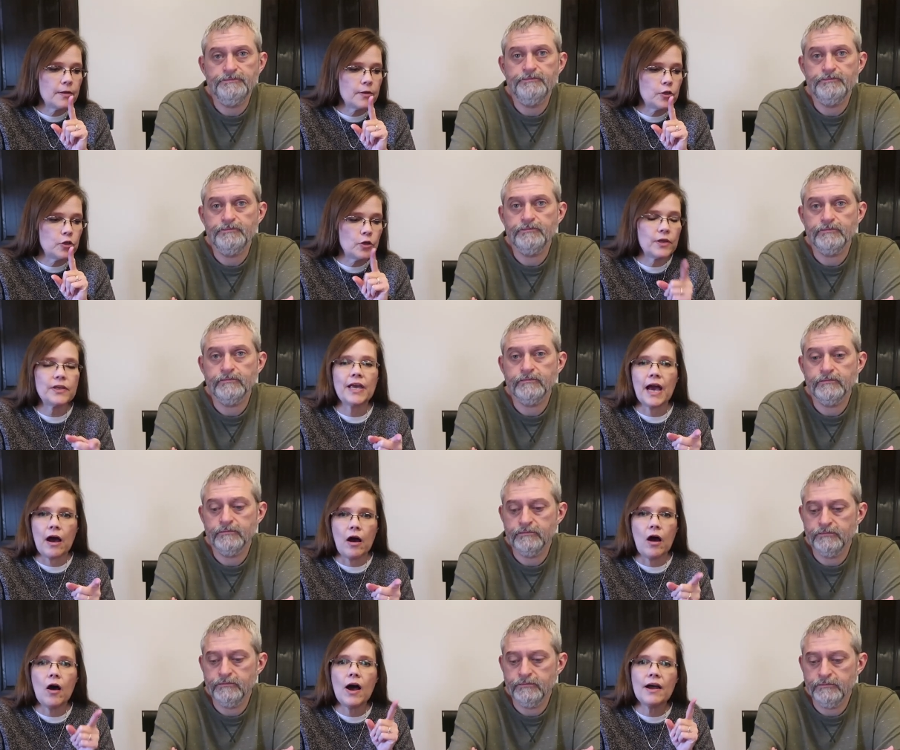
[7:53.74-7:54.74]
Speaker 1: You, yeah,
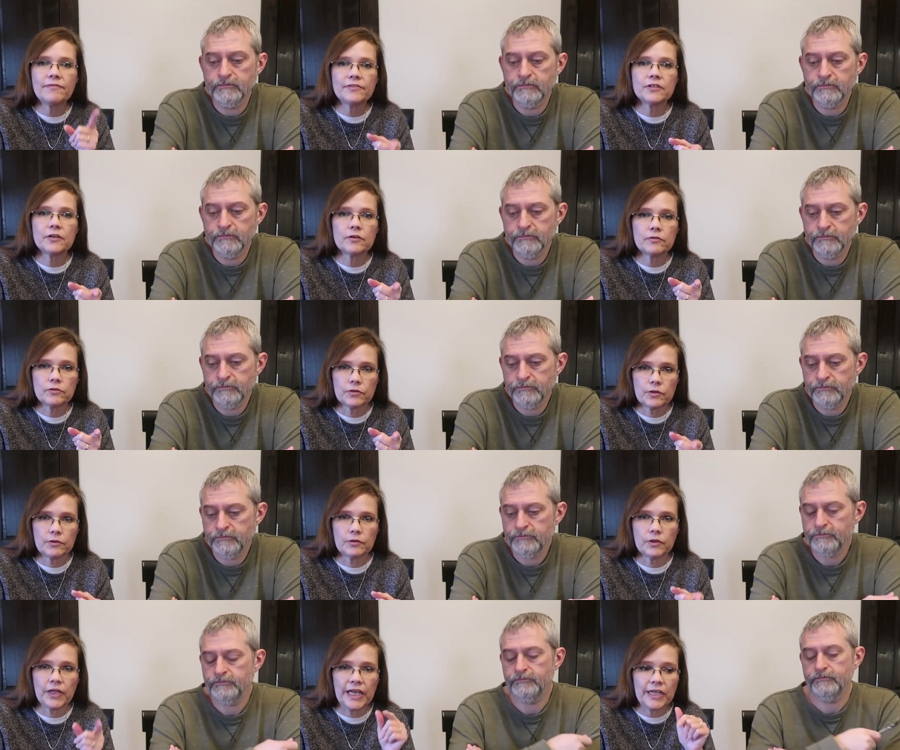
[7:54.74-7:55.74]
I'll have to
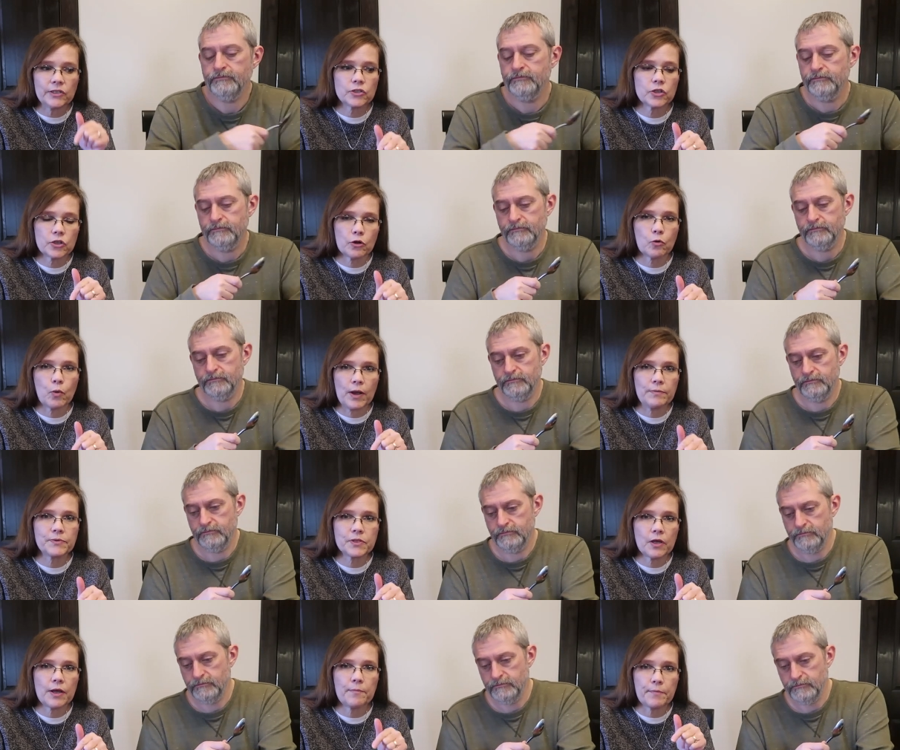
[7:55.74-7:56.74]
link to their
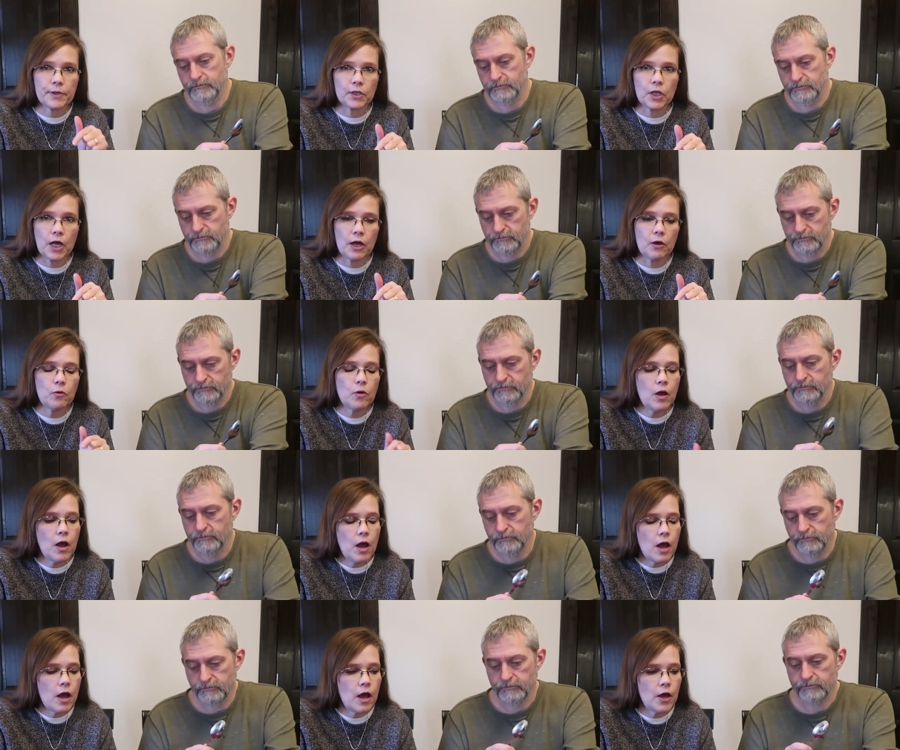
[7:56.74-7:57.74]
website below.
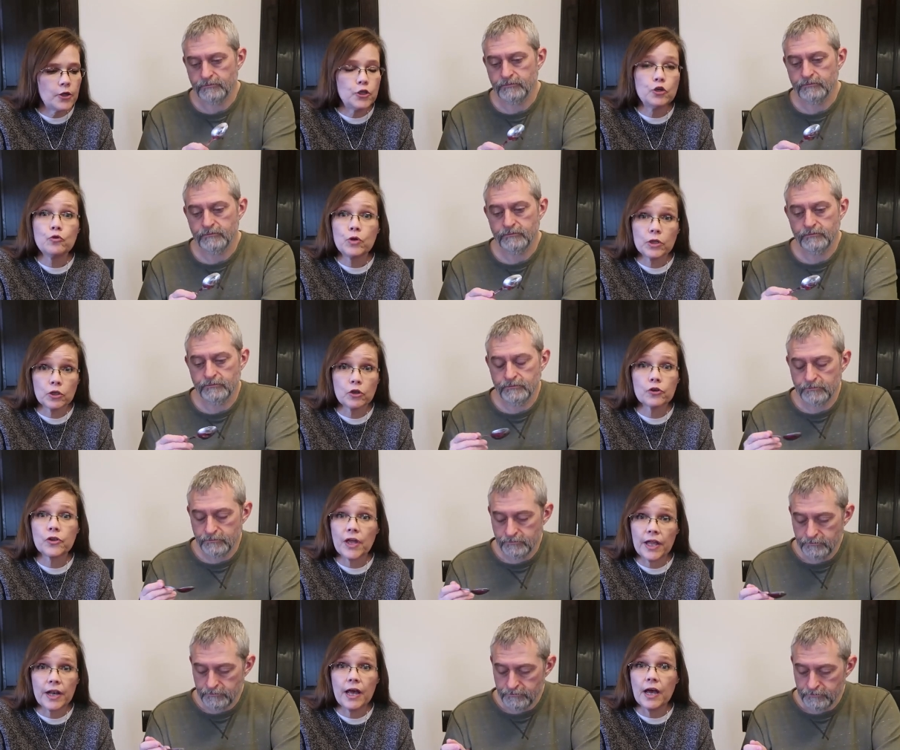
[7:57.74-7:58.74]
Uh, you can look
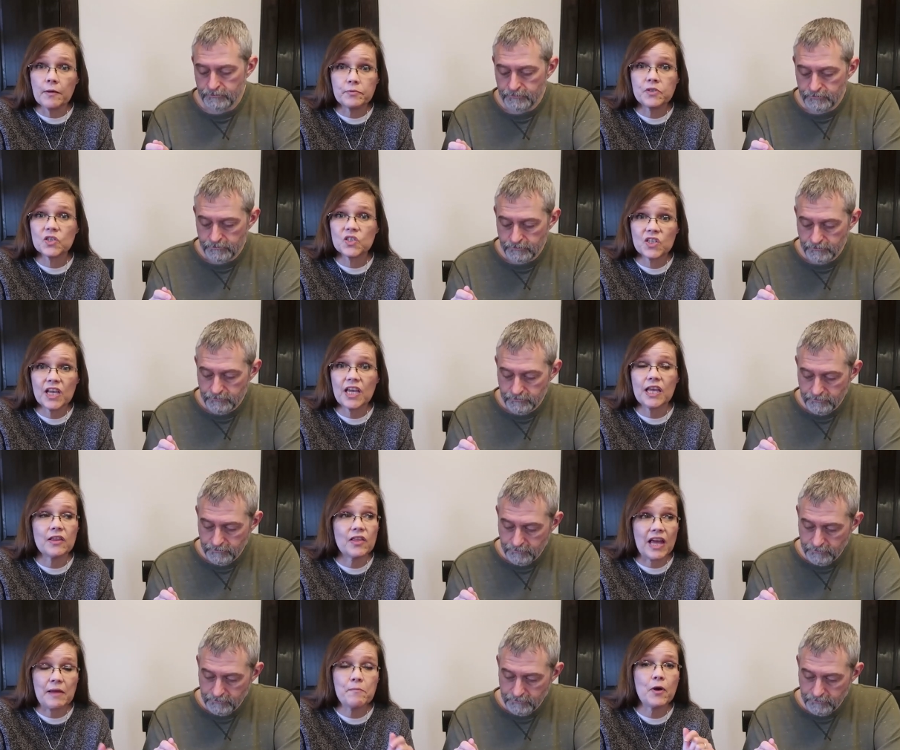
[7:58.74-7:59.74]
that up to
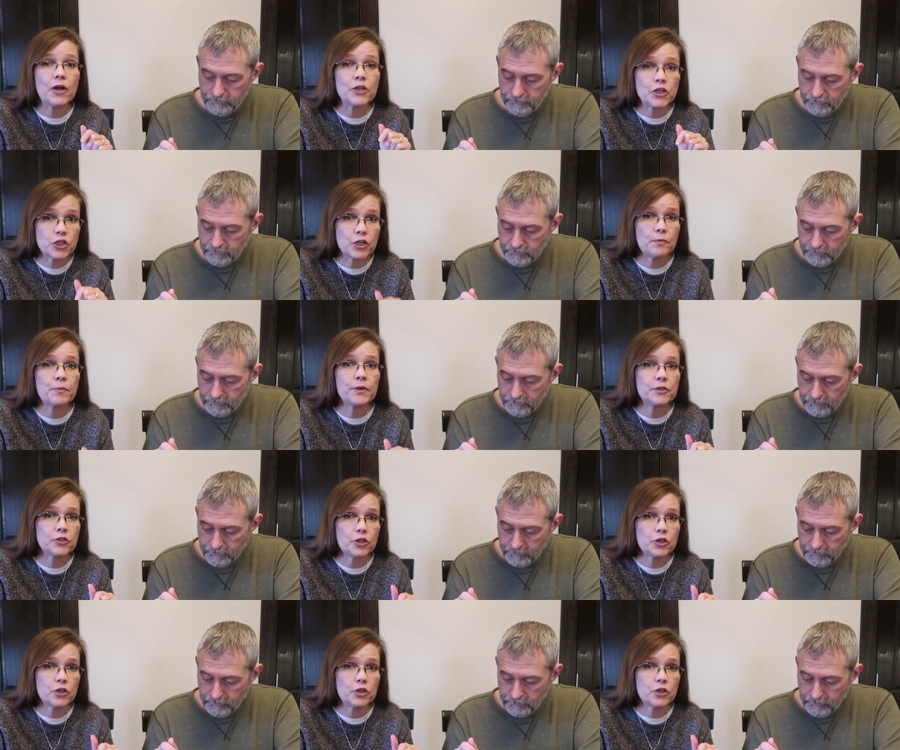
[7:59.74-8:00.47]
see. They might ship it